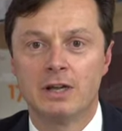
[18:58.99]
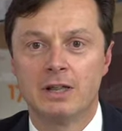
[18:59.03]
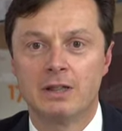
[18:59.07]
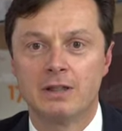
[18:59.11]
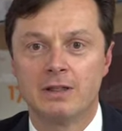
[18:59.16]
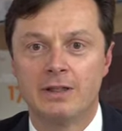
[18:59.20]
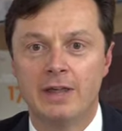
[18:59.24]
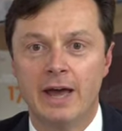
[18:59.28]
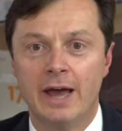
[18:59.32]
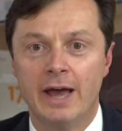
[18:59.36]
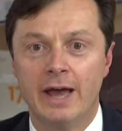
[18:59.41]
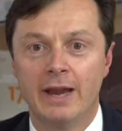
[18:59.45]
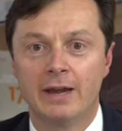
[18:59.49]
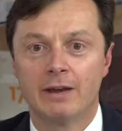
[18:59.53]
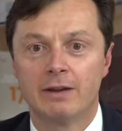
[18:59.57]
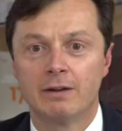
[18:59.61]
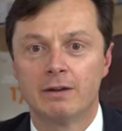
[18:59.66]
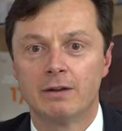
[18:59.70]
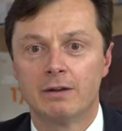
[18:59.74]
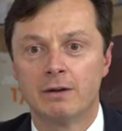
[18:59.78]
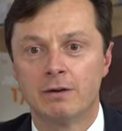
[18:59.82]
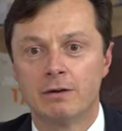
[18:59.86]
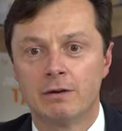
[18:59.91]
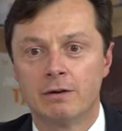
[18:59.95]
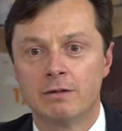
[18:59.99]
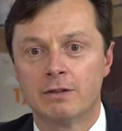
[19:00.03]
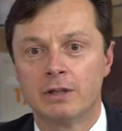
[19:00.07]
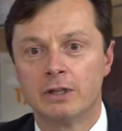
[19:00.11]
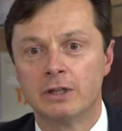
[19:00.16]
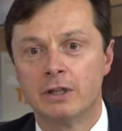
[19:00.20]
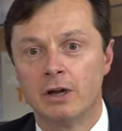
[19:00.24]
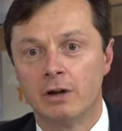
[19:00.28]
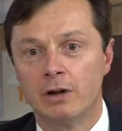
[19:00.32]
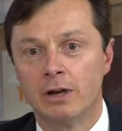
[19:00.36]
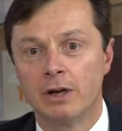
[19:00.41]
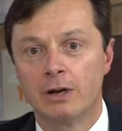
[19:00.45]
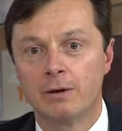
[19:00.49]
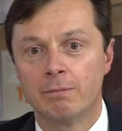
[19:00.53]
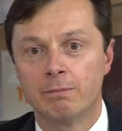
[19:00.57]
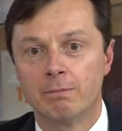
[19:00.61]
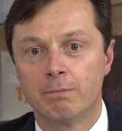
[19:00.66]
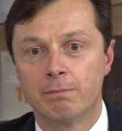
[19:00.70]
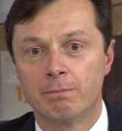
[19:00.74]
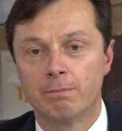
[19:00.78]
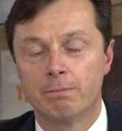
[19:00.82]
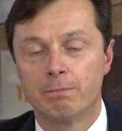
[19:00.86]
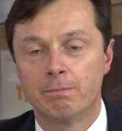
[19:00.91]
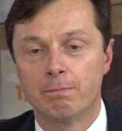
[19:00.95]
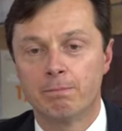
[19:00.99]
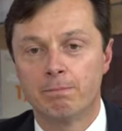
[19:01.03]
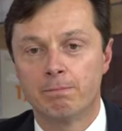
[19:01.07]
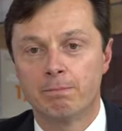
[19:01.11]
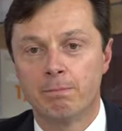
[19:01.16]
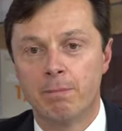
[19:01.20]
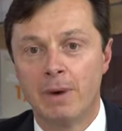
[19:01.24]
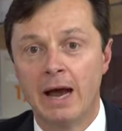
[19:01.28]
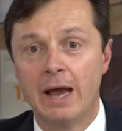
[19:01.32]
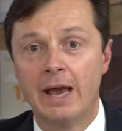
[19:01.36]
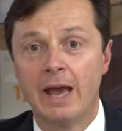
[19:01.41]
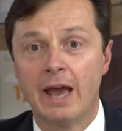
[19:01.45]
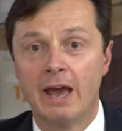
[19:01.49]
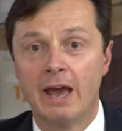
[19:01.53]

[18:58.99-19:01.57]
that the dollar might